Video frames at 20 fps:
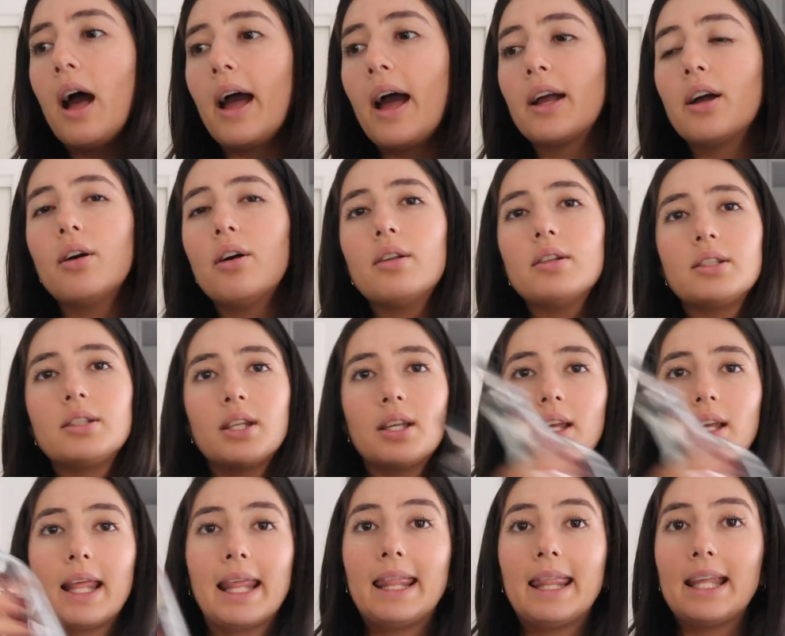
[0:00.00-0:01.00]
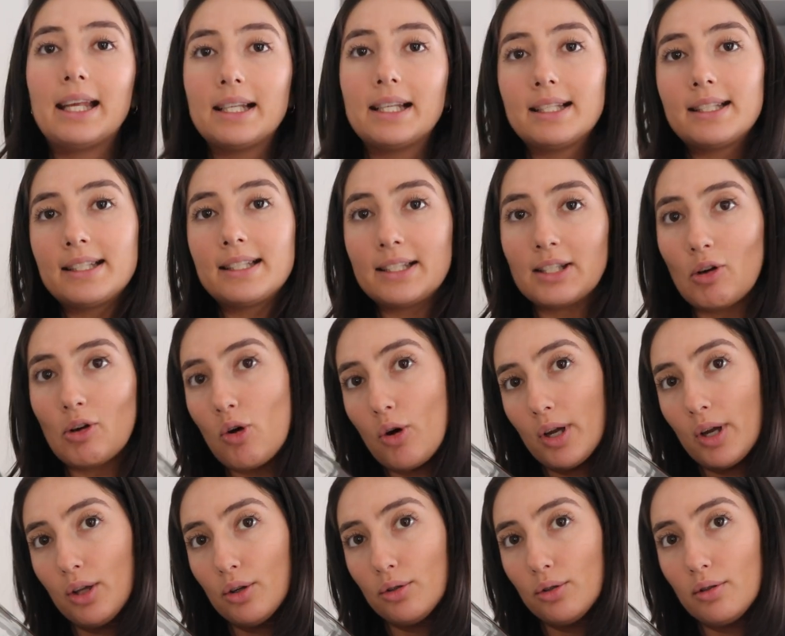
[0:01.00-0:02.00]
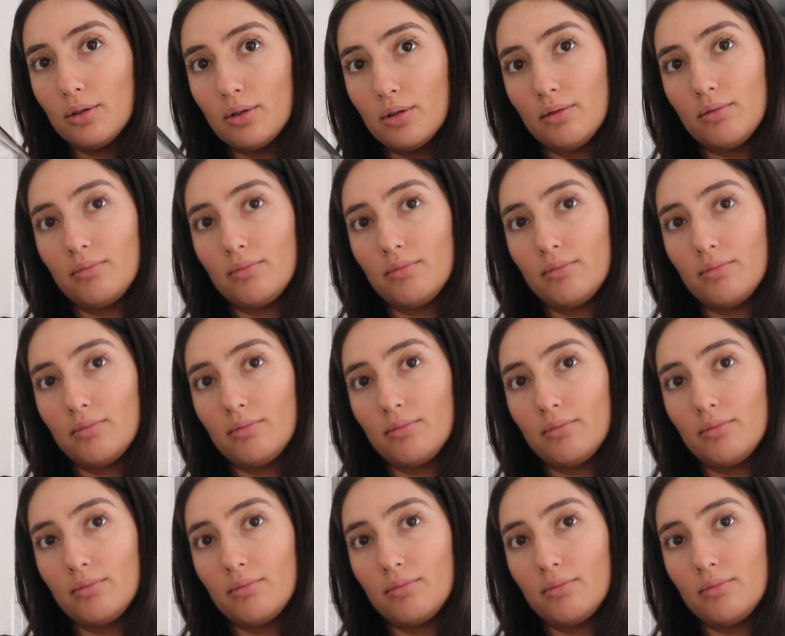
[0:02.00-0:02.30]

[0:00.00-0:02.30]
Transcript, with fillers: I got this oil